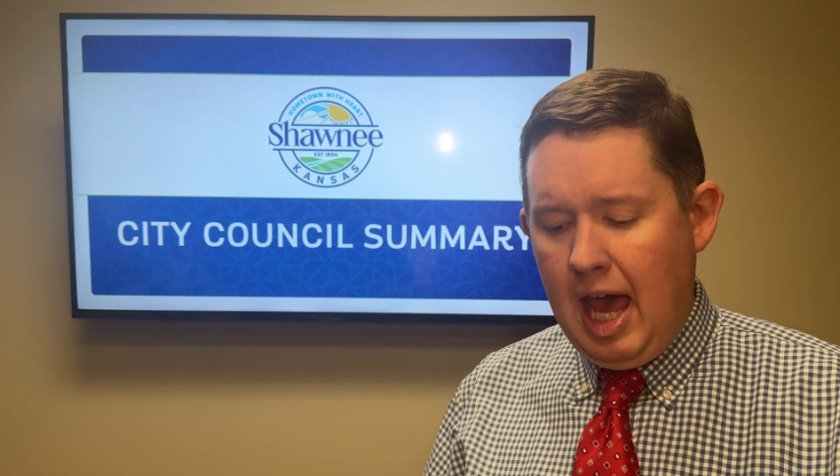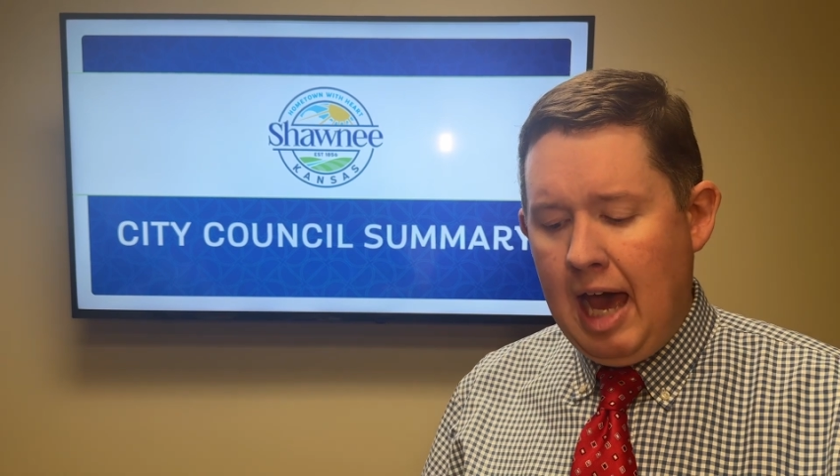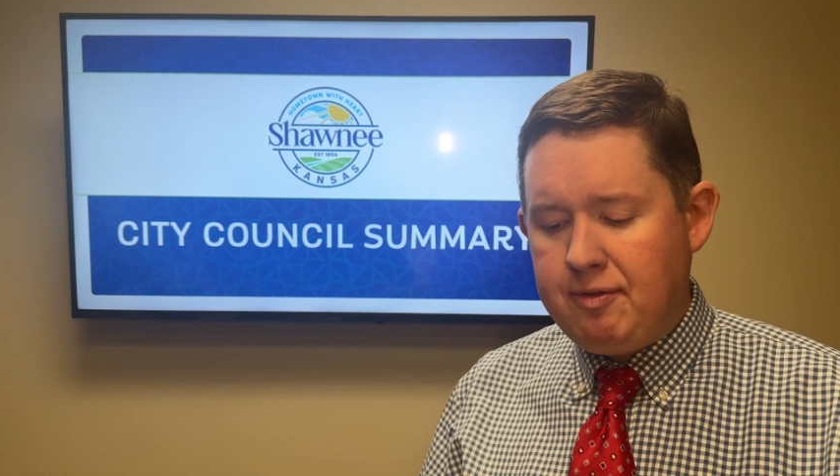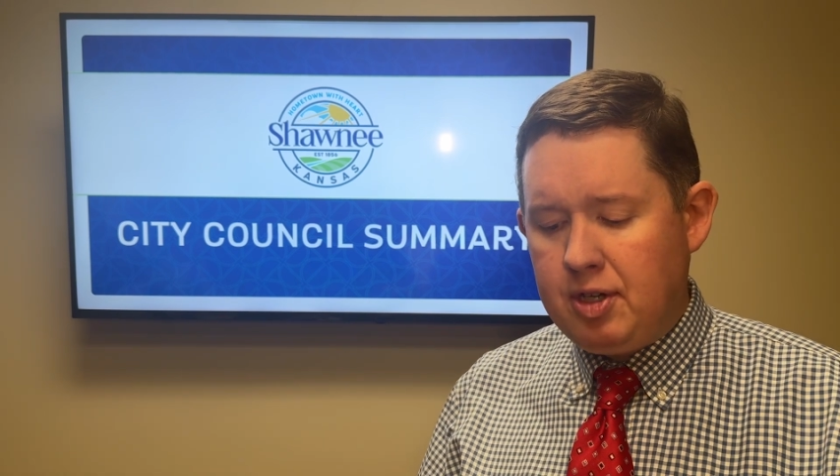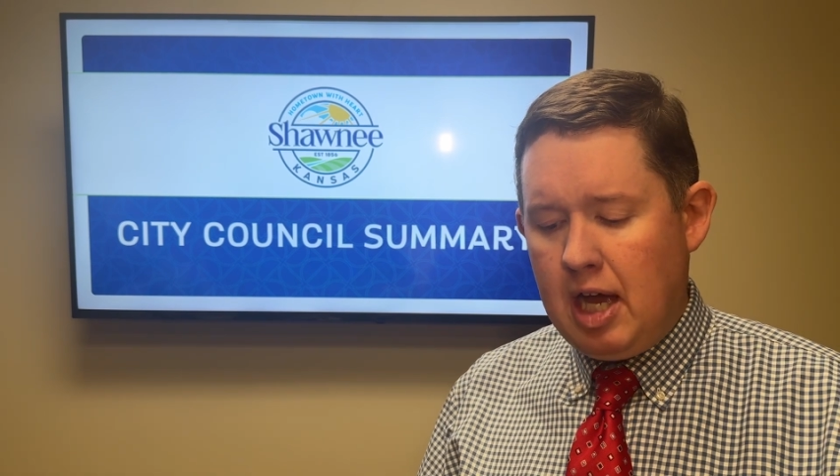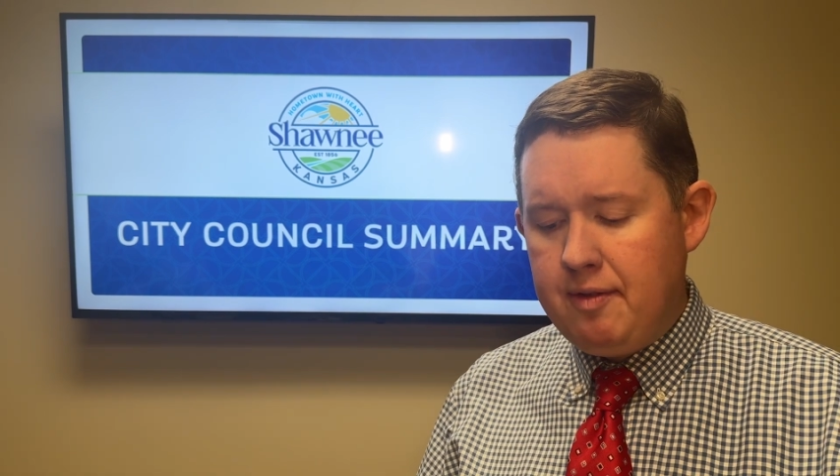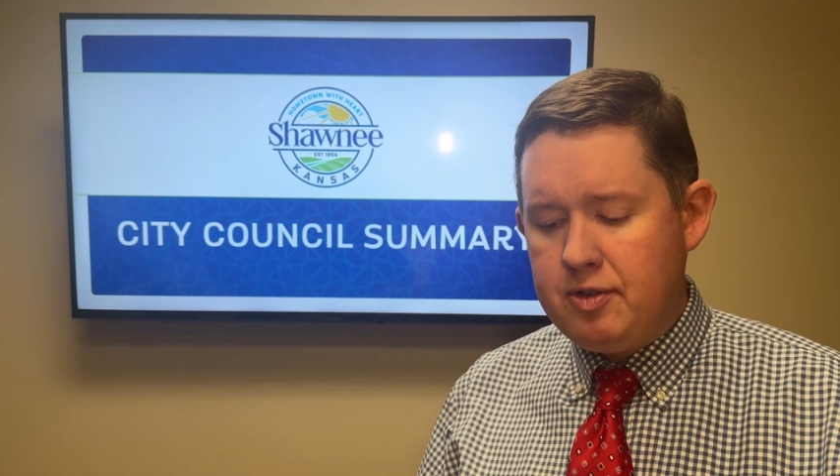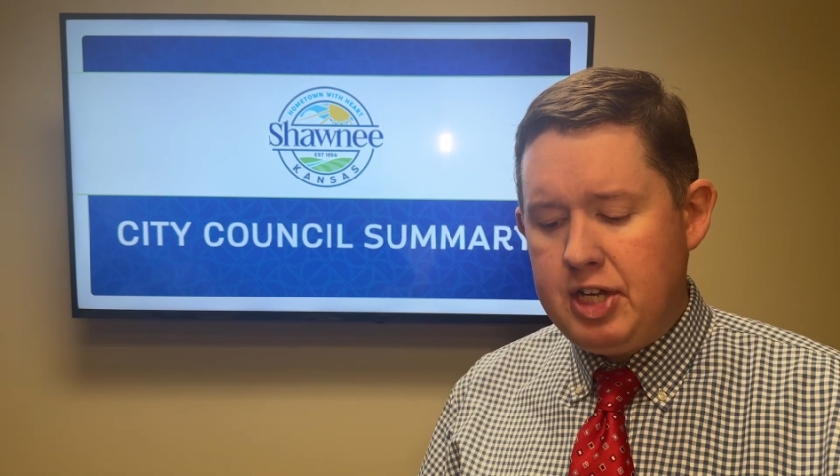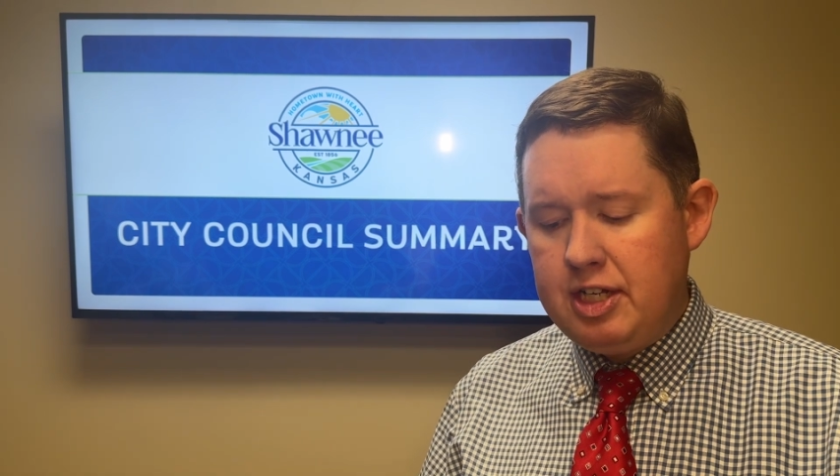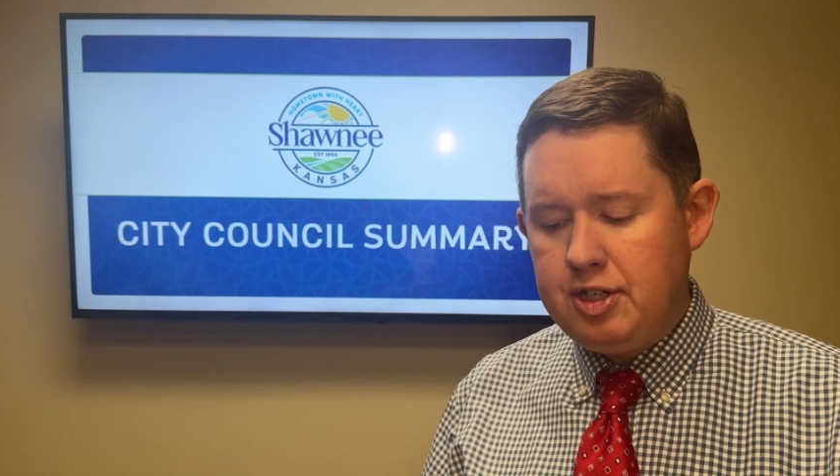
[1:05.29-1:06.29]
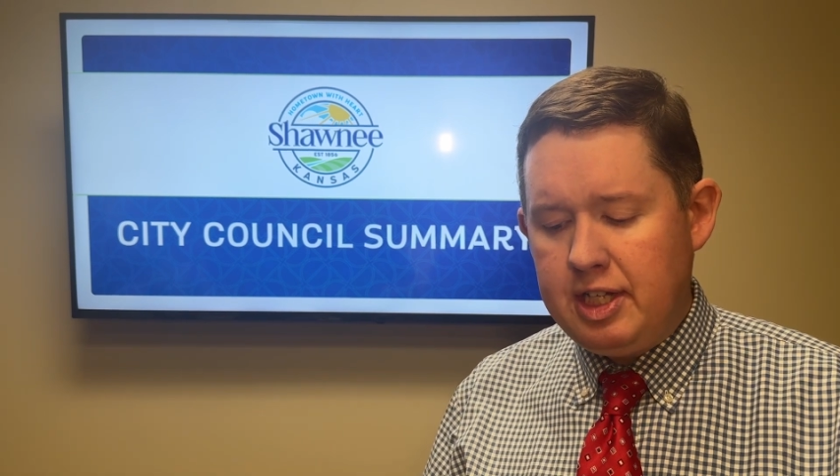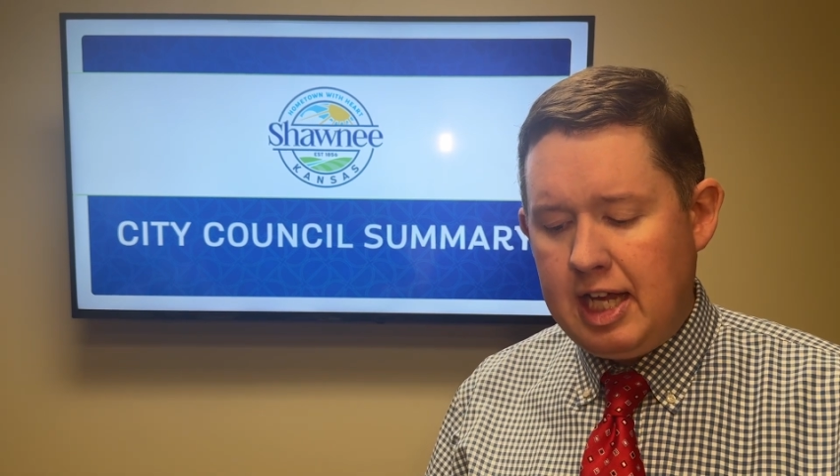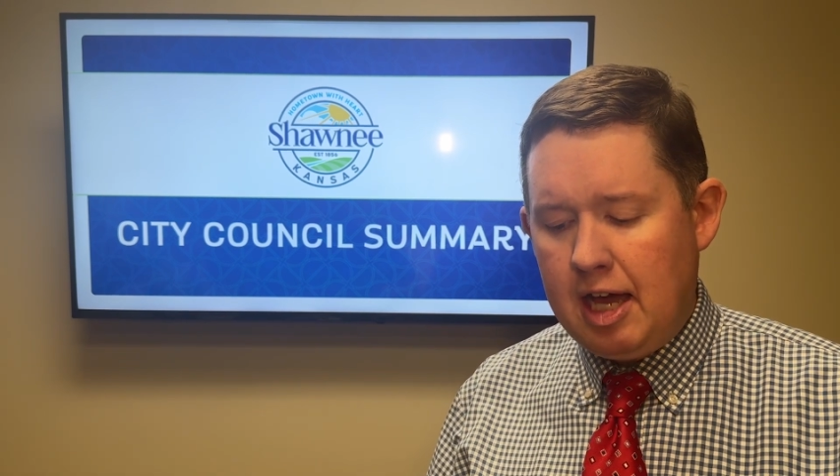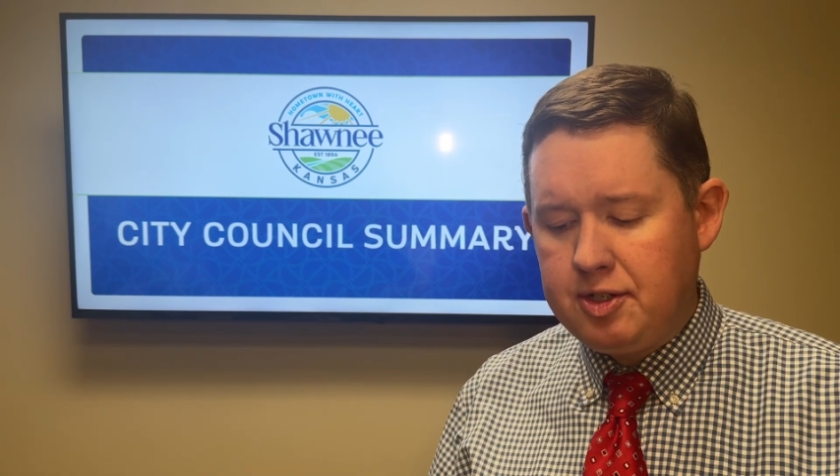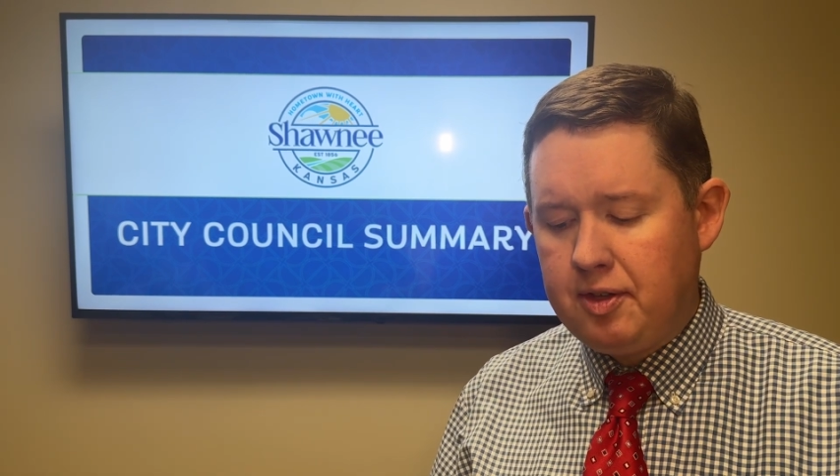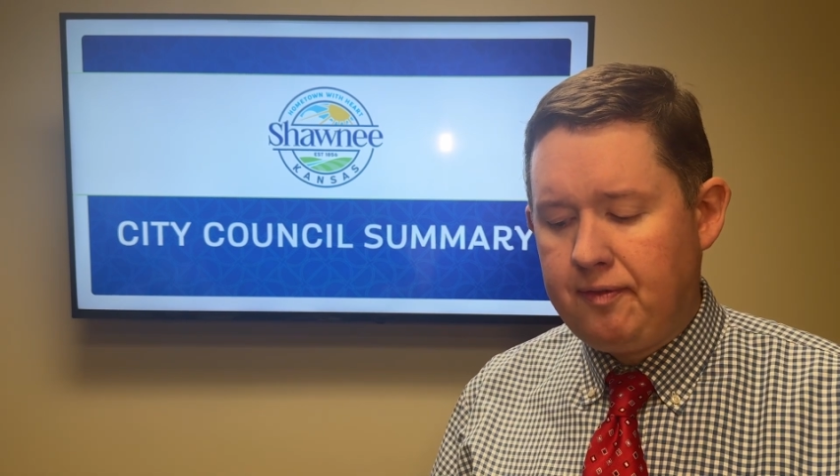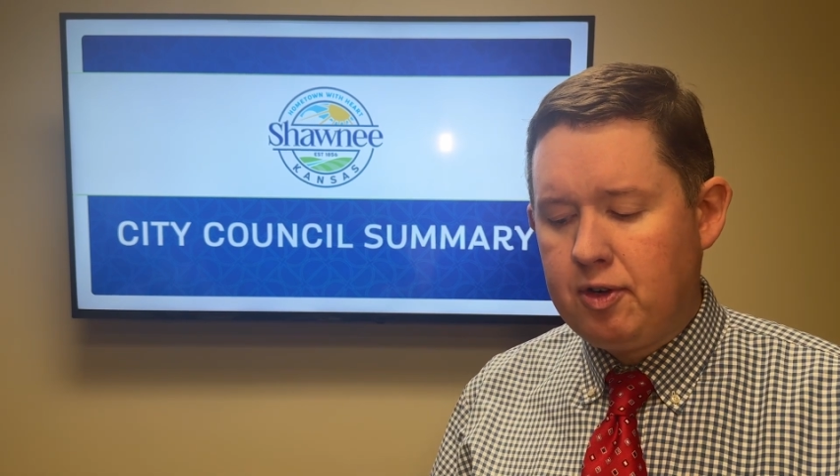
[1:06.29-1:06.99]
After conversation, the council